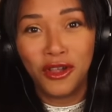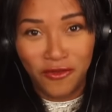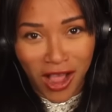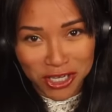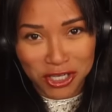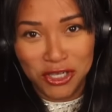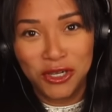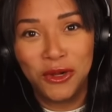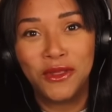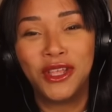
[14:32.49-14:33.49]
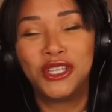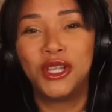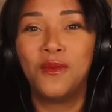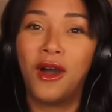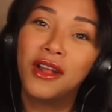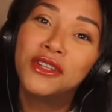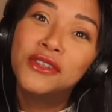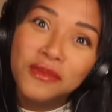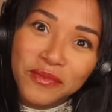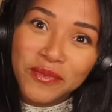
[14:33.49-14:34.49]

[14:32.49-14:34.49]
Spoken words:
fashion show that she watched.